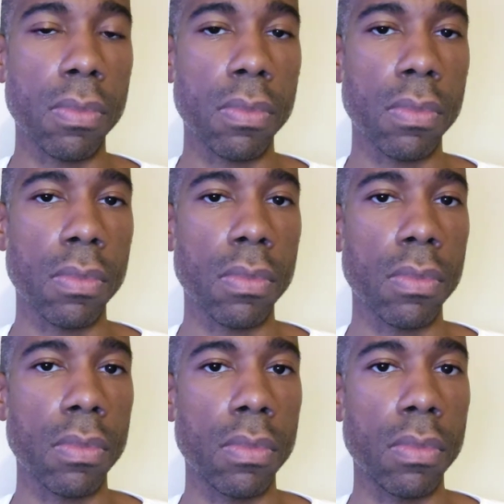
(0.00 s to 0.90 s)

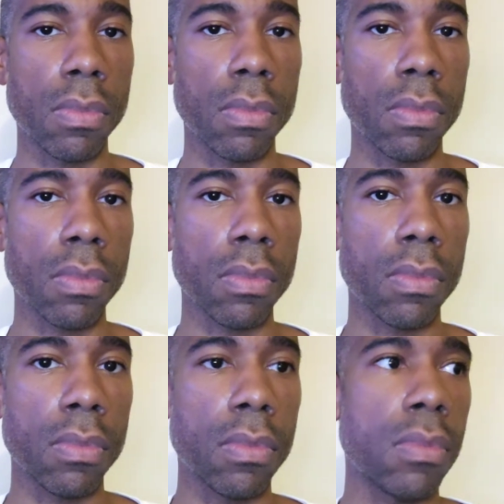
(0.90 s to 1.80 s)

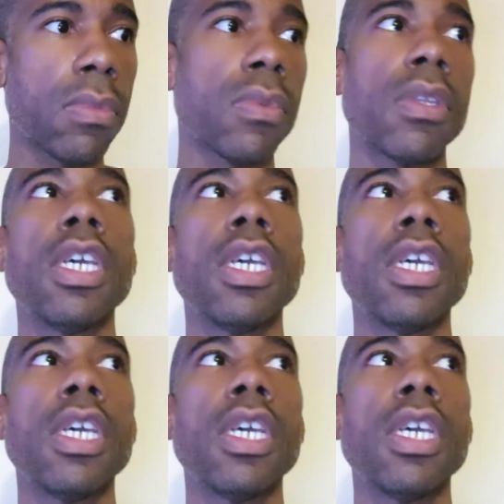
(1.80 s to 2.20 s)
No one is speaking in this clip.